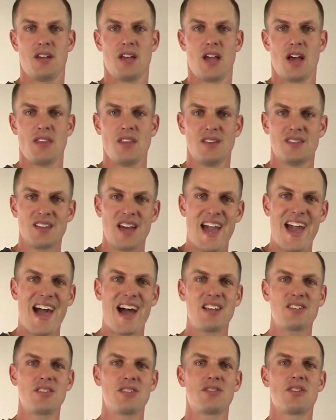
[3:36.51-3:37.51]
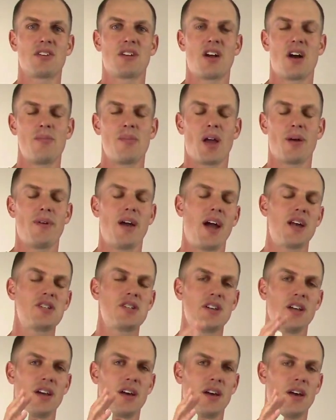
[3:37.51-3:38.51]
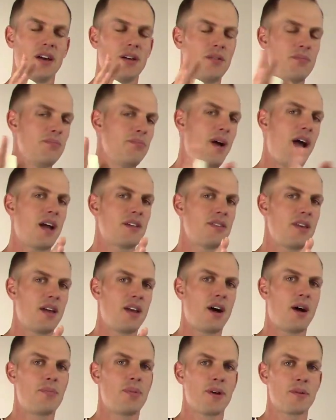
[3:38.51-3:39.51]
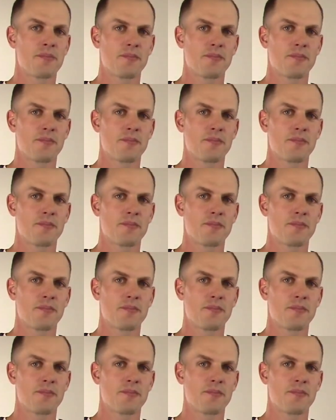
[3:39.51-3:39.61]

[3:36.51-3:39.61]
And these acids are coming up. Actually, back that up.